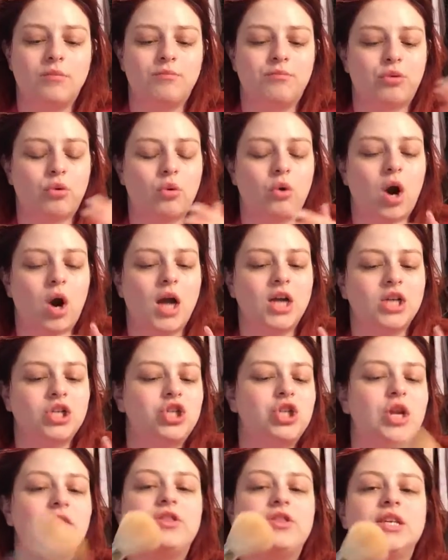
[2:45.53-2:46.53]

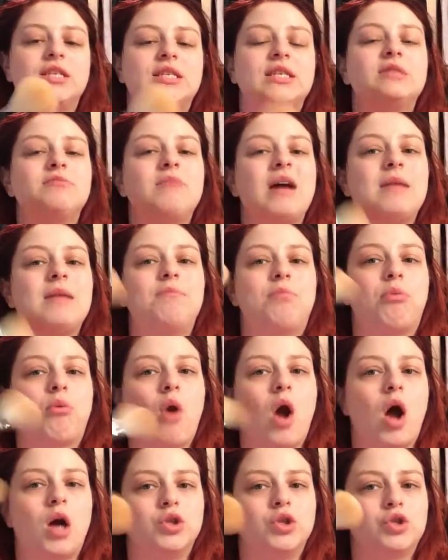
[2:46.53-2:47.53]
brush. This is my
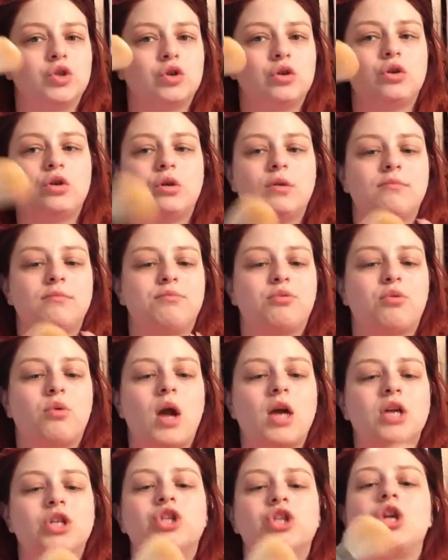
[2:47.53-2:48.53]
bronzer
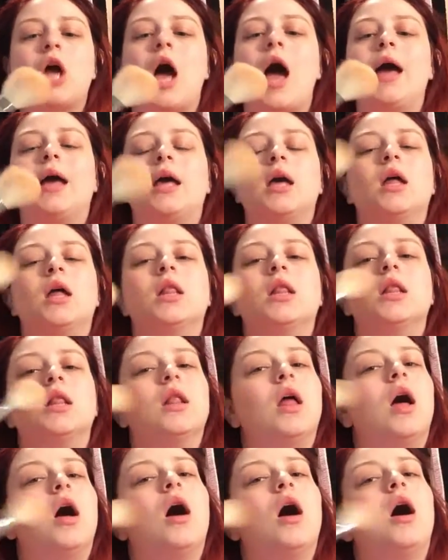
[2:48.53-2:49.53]
brush. I
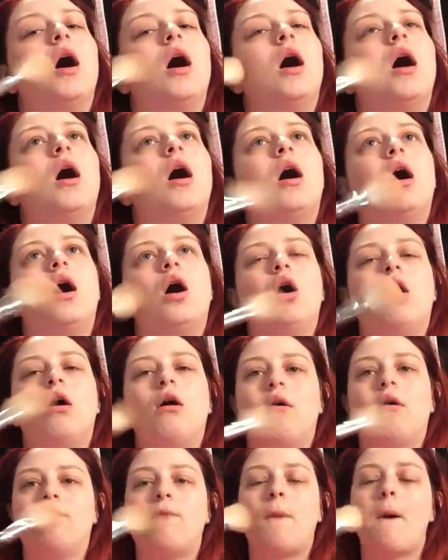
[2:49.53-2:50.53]

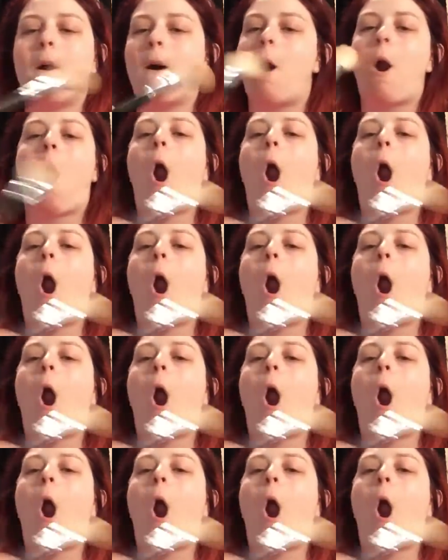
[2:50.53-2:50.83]
love